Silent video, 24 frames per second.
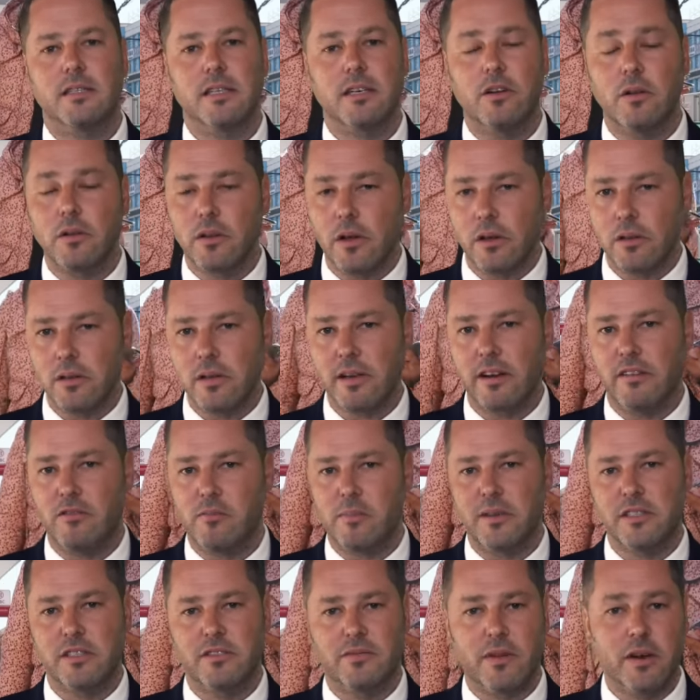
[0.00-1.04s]
And although the
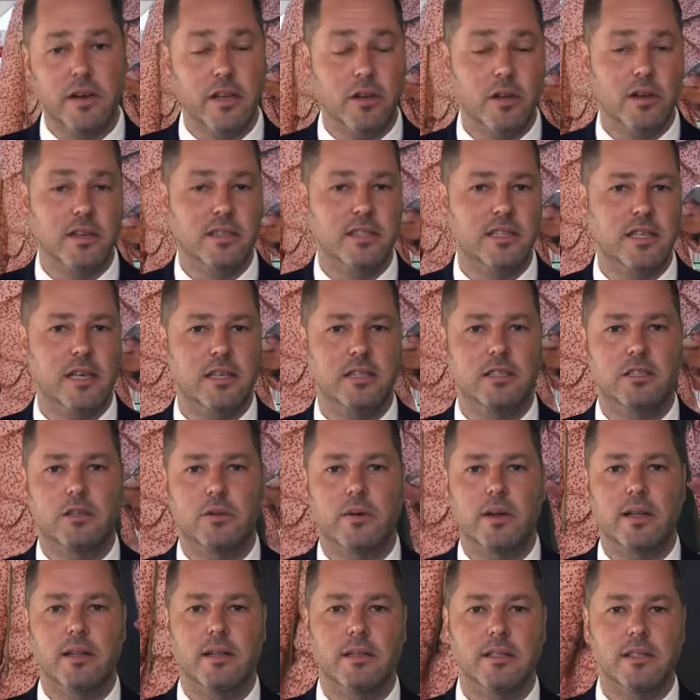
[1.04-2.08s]
government's very good at
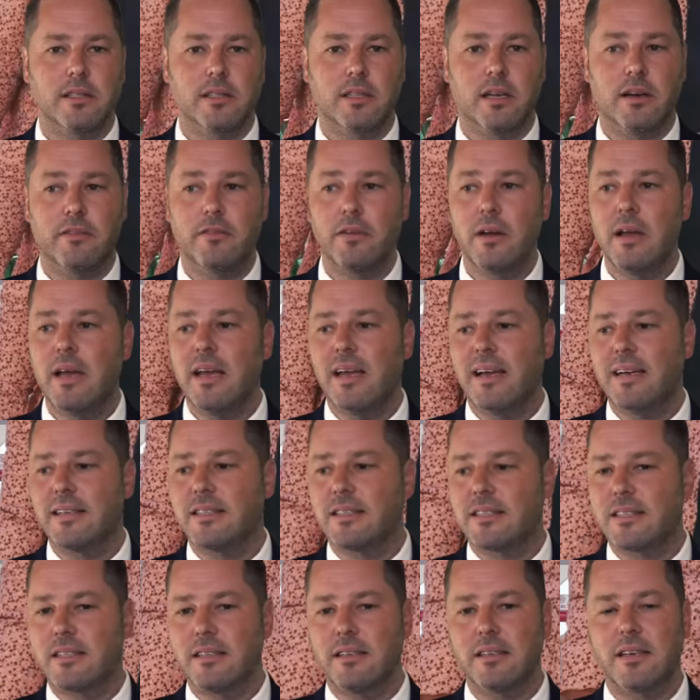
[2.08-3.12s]
censoring this stuff, it
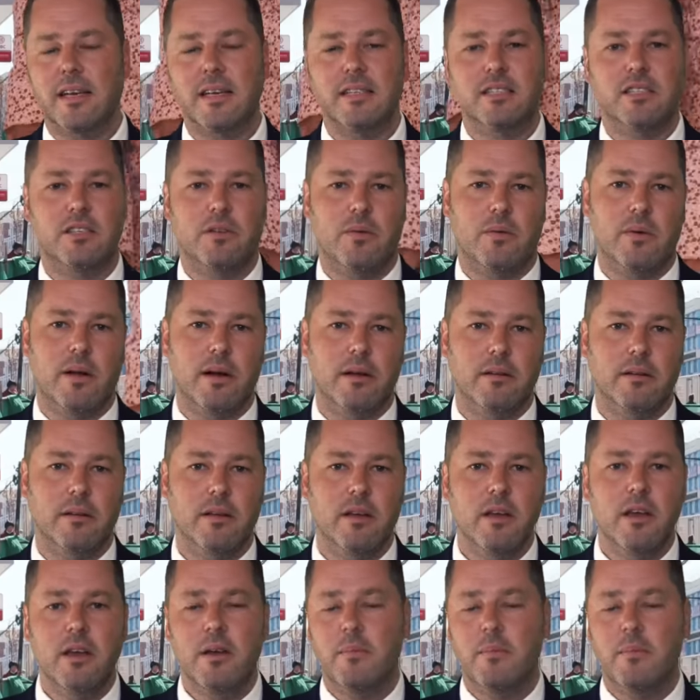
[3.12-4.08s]
still gets around.